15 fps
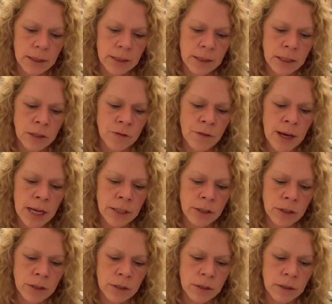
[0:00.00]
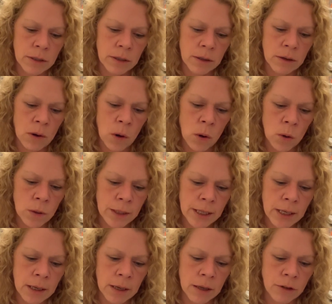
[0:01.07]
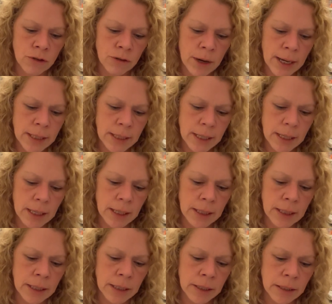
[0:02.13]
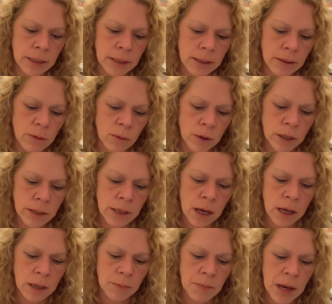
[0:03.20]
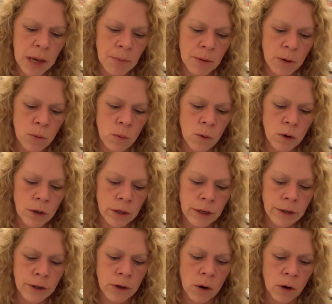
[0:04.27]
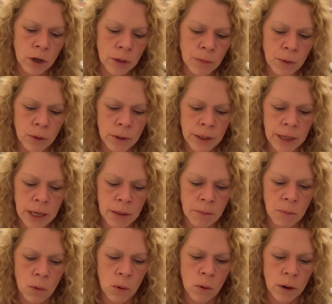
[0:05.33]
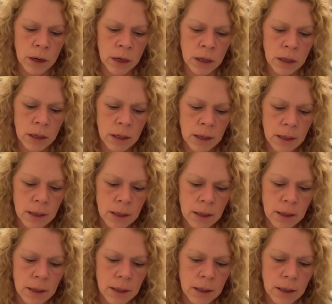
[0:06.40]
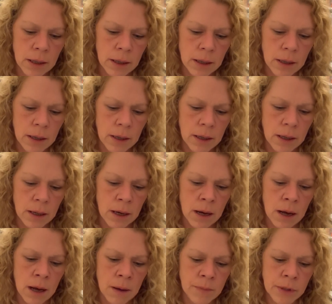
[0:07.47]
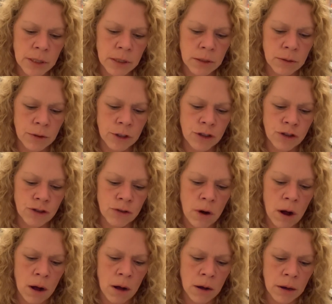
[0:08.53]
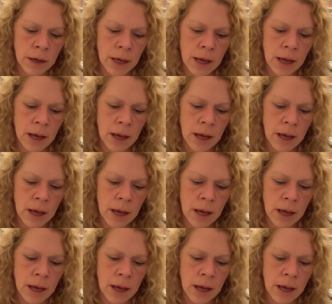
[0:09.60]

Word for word: this says fast holding, dries clear, works on paper, wood, cardboard, and more. Um, this glue is strong